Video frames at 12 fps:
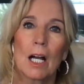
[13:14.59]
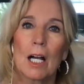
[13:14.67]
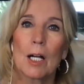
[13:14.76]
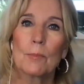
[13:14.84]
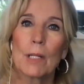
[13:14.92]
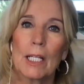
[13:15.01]

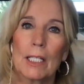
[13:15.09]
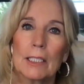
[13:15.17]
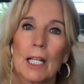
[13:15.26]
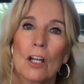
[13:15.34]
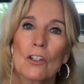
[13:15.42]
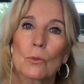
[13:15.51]
And
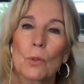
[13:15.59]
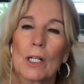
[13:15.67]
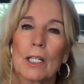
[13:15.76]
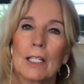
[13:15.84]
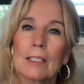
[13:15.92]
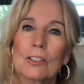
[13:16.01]
the other
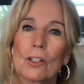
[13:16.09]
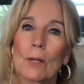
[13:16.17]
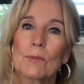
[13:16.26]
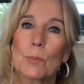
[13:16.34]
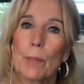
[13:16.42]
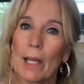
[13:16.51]
one is
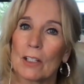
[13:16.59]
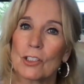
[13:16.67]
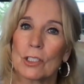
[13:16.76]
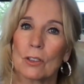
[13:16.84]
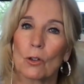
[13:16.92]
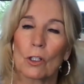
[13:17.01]
crimes of passion